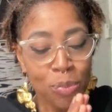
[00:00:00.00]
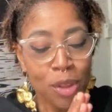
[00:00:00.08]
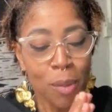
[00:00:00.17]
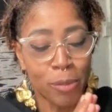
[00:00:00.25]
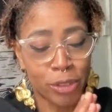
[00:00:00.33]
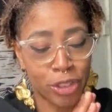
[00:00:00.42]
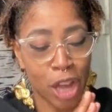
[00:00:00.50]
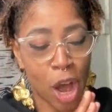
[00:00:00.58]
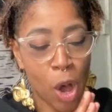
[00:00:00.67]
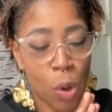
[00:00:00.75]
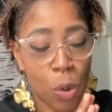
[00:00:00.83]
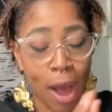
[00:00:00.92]

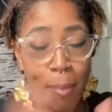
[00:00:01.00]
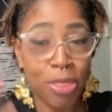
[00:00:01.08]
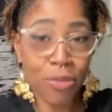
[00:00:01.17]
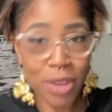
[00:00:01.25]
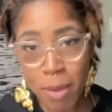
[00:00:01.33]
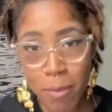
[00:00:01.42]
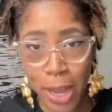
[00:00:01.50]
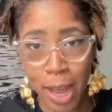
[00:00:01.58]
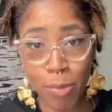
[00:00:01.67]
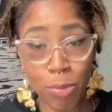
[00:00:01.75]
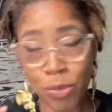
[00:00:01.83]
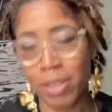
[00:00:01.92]
So I'm 3
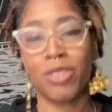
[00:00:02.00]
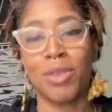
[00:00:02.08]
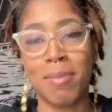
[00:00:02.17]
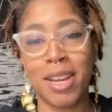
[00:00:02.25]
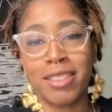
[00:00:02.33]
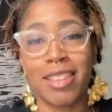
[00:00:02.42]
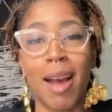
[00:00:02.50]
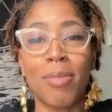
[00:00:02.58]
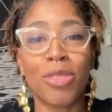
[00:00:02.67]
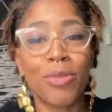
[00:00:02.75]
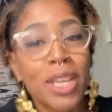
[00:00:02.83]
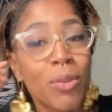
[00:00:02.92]
months. I'm
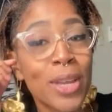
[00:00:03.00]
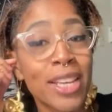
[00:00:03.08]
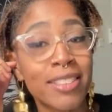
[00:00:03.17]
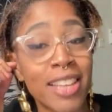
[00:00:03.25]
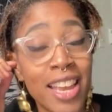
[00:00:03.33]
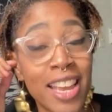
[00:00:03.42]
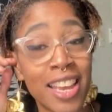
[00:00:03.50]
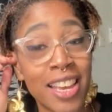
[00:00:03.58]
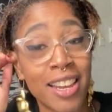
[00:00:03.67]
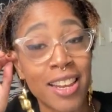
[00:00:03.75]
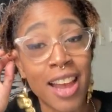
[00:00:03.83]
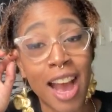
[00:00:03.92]
3 weeks
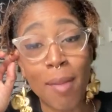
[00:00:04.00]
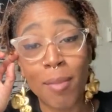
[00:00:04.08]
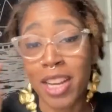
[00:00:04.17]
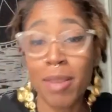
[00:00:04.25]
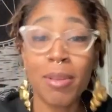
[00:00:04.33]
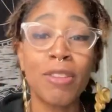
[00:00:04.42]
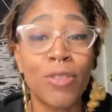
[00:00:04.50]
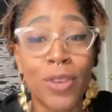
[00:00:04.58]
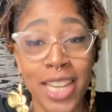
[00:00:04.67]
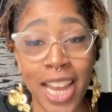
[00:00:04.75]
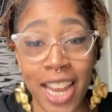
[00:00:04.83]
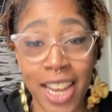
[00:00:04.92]
in. I'm gonna be
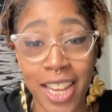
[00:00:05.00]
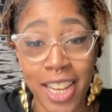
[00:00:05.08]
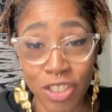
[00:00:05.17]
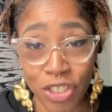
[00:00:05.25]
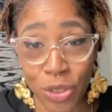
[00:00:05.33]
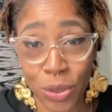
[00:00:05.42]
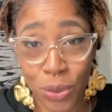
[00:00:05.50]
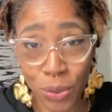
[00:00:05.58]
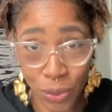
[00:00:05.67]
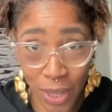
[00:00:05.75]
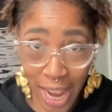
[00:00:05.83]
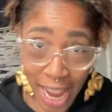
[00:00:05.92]
48 in
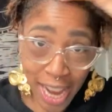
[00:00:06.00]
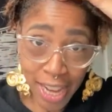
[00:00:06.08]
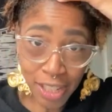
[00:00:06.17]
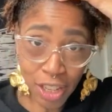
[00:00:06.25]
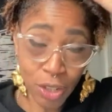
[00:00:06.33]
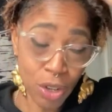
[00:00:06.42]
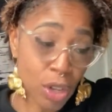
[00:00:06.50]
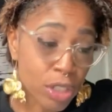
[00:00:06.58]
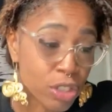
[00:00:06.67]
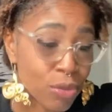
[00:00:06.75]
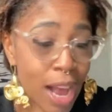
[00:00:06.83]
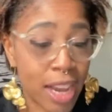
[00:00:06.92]
June, and your girl
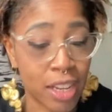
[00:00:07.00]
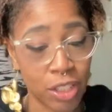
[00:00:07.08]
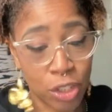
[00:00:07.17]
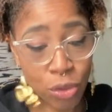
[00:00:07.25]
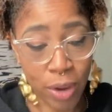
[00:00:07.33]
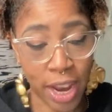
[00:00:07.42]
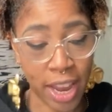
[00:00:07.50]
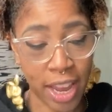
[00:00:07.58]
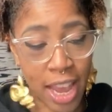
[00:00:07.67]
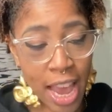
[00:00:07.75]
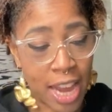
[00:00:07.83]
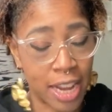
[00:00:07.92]
is rocking the
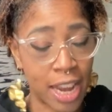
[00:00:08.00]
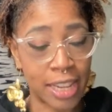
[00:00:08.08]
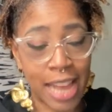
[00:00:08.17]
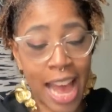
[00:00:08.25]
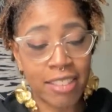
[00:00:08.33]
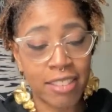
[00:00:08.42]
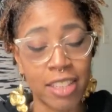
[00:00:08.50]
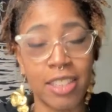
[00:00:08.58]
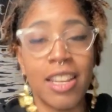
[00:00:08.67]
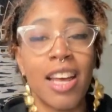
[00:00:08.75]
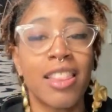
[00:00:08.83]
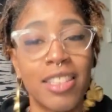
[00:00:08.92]
gray, and that's
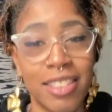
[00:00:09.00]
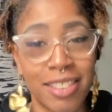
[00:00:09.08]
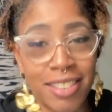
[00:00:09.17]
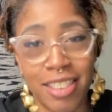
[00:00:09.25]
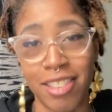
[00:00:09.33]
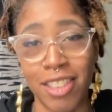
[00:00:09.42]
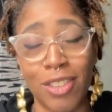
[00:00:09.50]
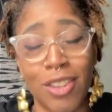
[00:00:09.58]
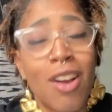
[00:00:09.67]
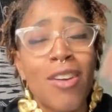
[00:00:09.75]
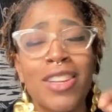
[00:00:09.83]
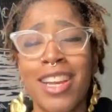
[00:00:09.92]
another decision,
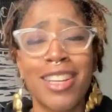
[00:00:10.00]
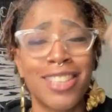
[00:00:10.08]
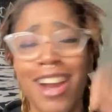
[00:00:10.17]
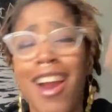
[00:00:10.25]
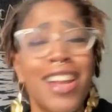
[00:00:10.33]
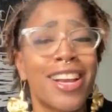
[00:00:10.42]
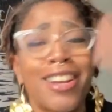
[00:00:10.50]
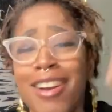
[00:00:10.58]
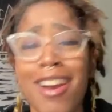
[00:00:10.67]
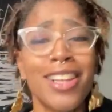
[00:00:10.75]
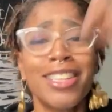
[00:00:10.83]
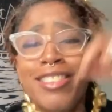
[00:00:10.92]
girl. Your
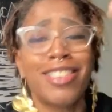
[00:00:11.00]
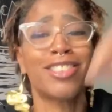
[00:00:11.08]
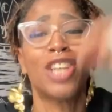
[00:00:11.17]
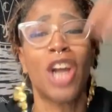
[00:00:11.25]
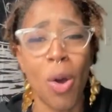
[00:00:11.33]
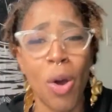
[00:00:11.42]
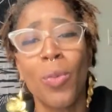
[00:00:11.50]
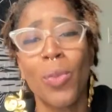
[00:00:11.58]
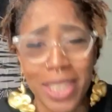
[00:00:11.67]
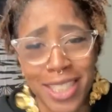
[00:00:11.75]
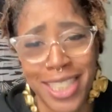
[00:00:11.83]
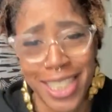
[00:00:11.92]
girl is just going
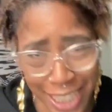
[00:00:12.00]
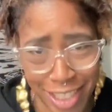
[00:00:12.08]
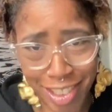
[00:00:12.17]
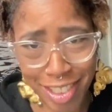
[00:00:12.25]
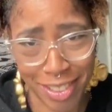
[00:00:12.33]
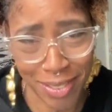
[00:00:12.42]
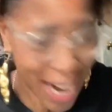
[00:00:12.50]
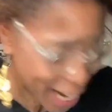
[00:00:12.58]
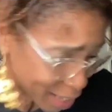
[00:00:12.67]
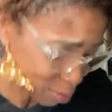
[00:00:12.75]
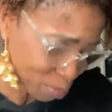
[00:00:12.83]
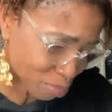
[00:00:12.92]
with the decisions,
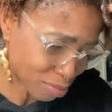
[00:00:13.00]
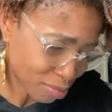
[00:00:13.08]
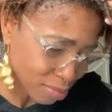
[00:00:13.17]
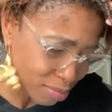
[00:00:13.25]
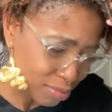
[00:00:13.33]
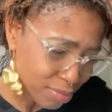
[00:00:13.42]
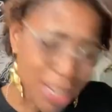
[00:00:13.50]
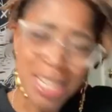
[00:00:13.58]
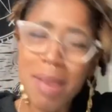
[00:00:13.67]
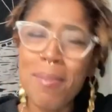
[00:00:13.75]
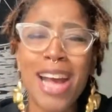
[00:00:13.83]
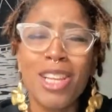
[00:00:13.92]
right?
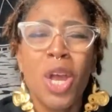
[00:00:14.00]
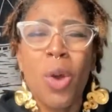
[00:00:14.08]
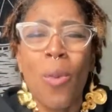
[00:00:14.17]
Your mouth.